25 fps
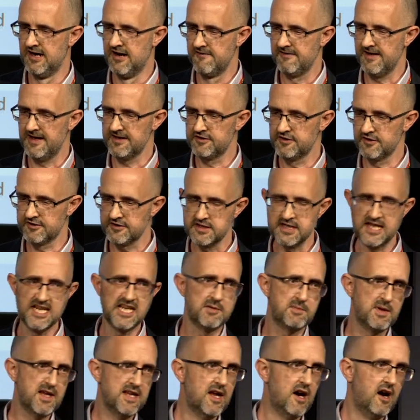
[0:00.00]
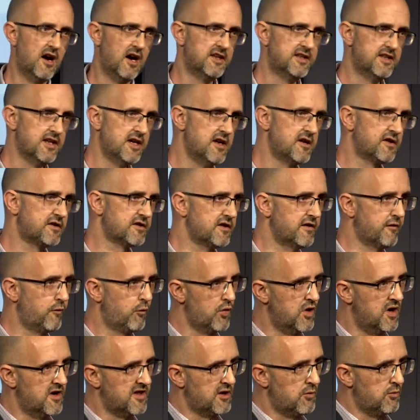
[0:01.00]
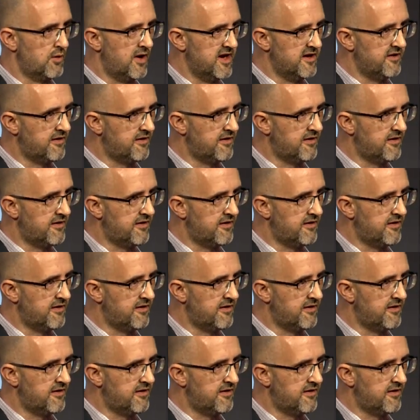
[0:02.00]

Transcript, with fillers: That doesn't need to be ideas that have worked their way